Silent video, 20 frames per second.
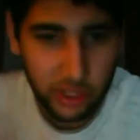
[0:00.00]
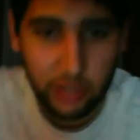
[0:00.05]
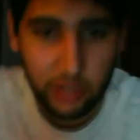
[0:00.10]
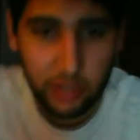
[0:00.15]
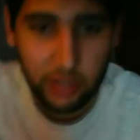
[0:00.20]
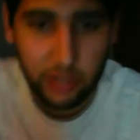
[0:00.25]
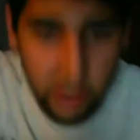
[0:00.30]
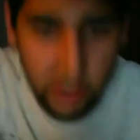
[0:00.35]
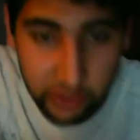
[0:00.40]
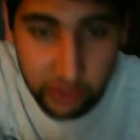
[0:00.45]

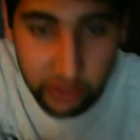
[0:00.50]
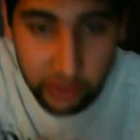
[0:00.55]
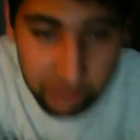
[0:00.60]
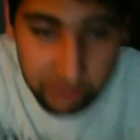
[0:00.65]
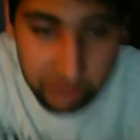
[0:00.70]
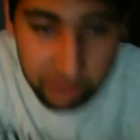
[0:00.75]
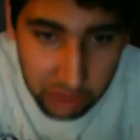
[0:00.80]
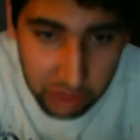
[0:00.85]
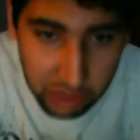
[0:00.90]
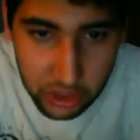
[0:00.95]
And if you
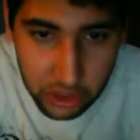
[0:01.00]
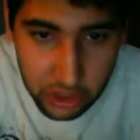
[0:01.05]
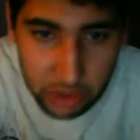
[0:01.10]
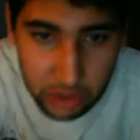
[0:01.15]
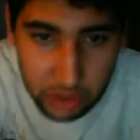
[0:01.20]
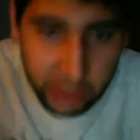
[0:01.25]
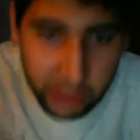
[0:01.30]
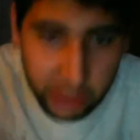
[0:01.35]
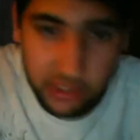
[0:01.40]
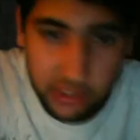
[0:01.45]
want to know, a
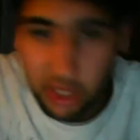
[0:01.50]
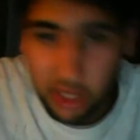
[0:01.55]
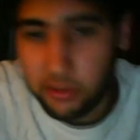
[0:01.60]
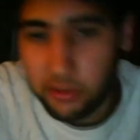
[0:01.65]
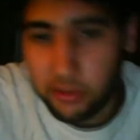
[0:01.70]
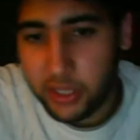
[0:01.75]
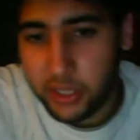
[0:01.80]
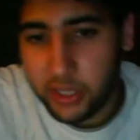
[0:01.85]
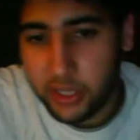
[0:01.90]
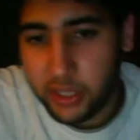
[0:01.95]
double
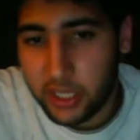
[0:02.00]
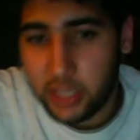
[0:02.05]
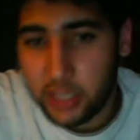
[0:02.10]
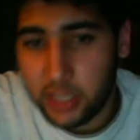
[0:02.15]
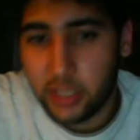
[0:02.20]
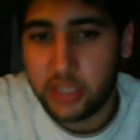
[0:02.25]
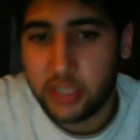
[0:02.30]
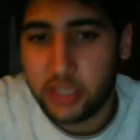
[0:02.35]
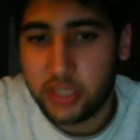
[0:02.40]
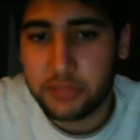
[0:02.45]
A
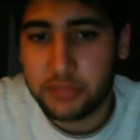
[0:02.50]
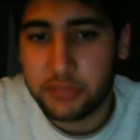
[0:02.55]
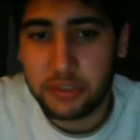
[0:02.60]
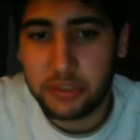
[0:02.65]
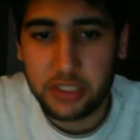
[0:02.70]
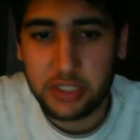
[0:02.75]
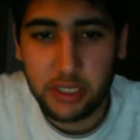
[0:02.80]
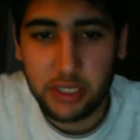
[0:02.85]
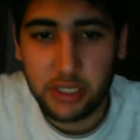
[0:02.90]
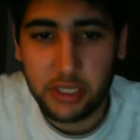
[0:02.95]
is
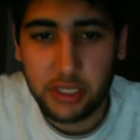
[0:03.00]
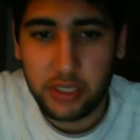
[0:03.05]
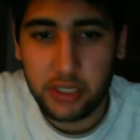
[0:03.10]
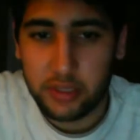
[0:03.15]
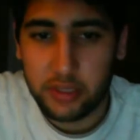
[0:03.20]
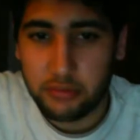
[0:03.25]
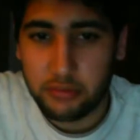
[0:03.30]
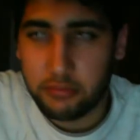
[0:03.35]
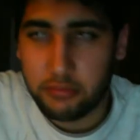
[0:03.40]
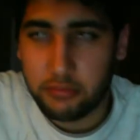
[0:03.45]
mostly
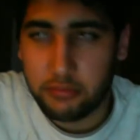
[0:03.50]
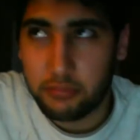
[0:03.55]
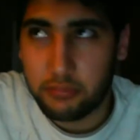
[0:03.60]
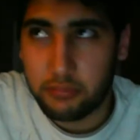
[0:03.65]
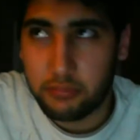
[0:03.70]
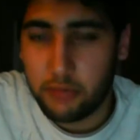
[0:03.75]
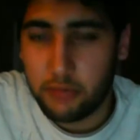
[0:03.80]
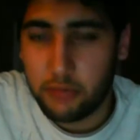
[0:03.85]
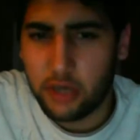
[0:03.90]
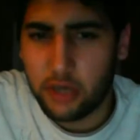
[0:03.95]

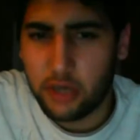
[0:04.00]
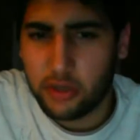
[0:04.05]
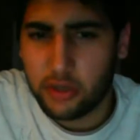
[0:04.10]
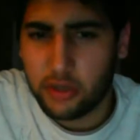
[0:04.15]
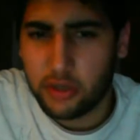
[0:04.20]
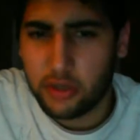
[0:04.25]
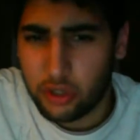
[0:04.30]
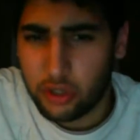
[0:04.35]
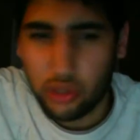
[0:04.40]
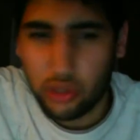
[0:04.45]
a
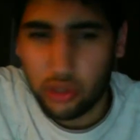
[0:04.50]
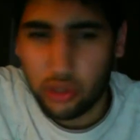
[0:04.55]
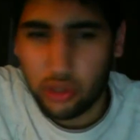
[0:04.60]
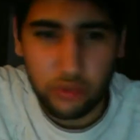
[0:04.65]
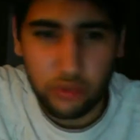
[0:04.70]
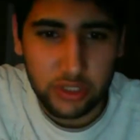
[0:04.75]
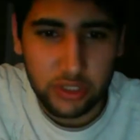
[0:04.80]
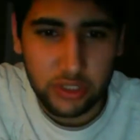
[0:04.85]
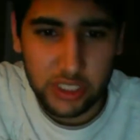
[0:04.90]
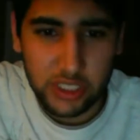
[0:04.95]
girl who
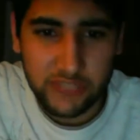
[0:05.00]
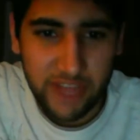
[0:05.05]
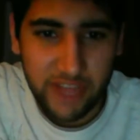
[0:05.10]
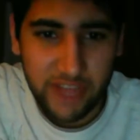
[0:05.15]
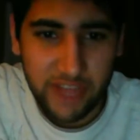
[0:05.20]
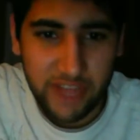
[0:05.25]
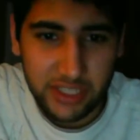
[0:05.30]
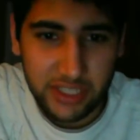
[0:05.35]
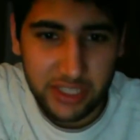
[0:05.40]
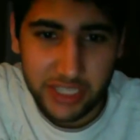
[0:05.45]
mostly is
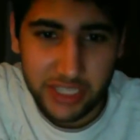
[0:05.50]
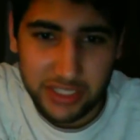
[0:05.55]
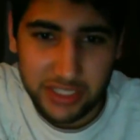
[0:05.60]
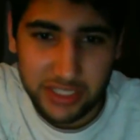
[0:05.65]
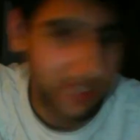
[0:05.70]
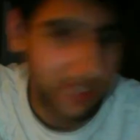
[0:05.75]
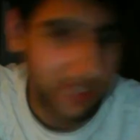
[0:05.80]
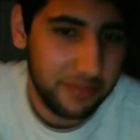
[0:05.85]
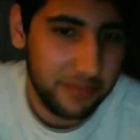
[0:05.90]
flat chested.